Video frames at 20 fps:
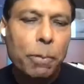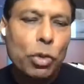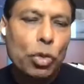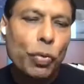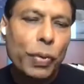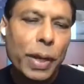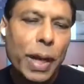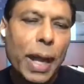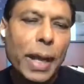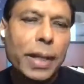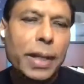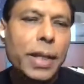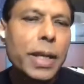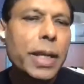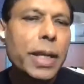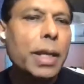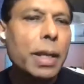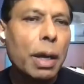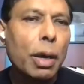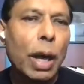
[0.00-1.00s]
So when I
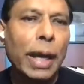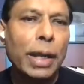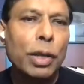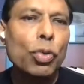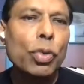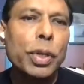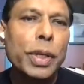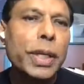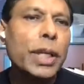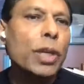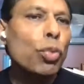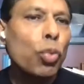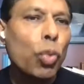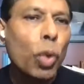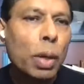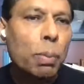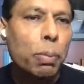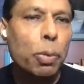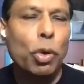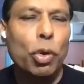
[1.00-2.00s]
read, I don't read
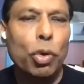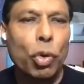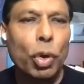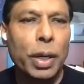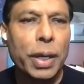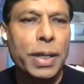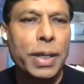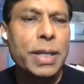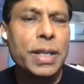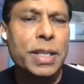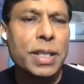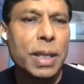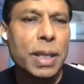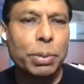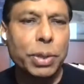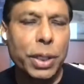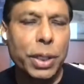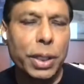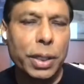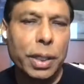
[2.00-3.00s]
one book on any
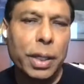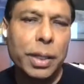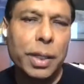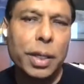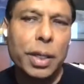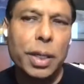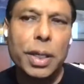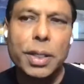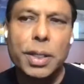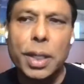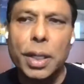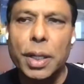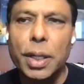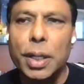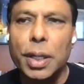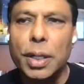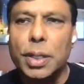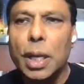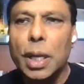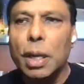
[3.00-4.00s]
subject. And the reason
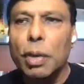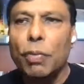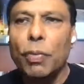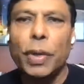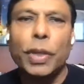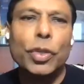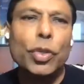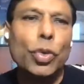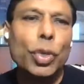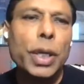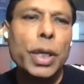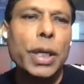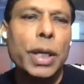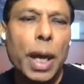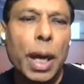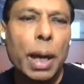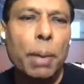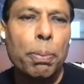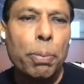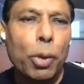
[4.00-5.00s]
is when you read
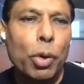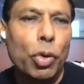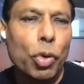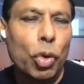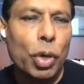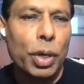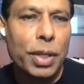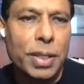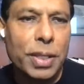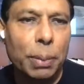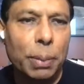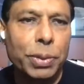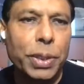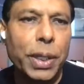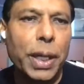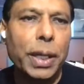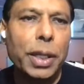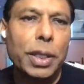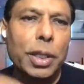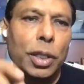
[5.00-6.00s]
a book on a
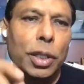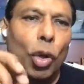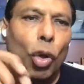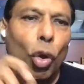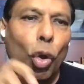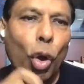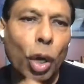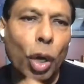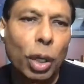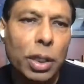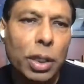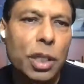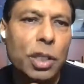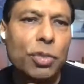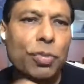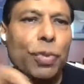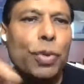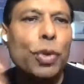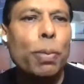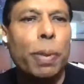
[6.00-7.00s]
subject, the
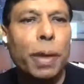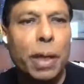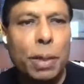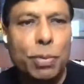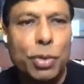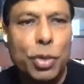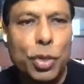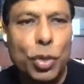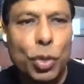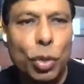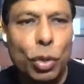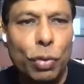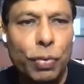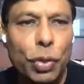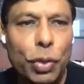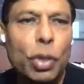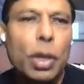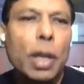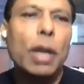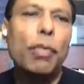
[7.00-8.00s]
author's view becomes your
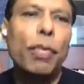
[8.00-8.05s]
view.